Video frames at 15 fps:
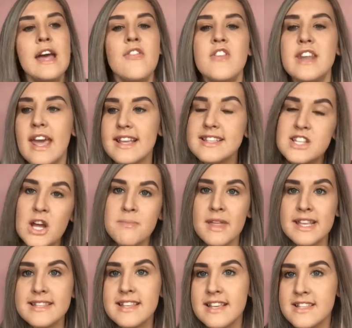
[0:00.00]
The next time
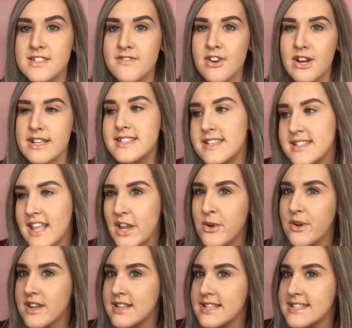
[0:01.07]
they see psoriasis, they're
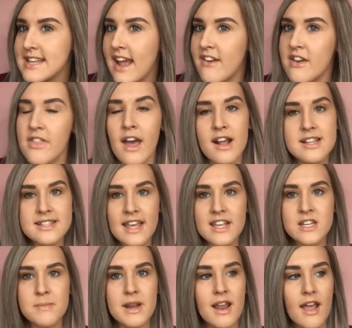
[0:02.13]
not going to stare at that because they're
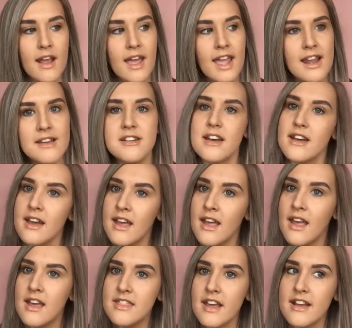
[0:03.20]
going to be like, hey, look,
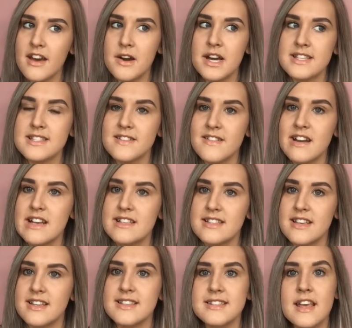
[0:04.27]
that girl has
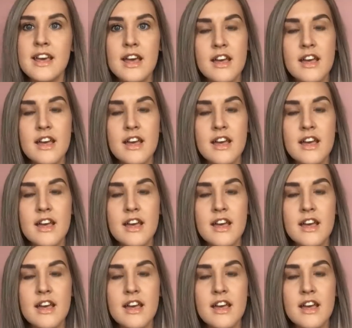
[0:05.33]
psoriasis.